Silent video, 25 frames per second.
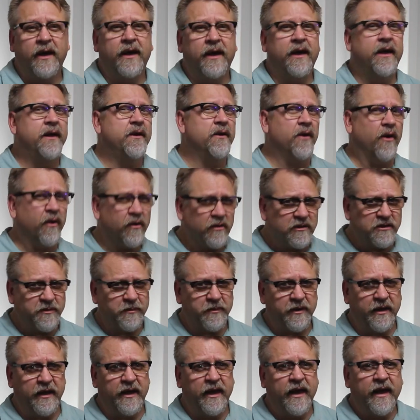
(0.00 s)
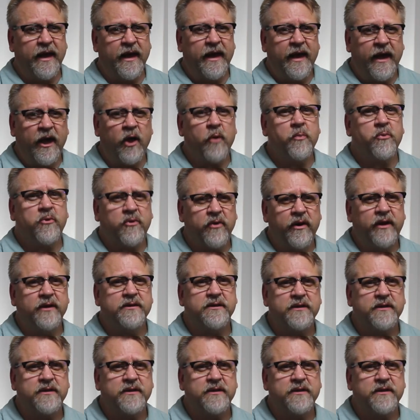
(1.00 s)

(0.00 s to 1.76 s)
and ultimately help create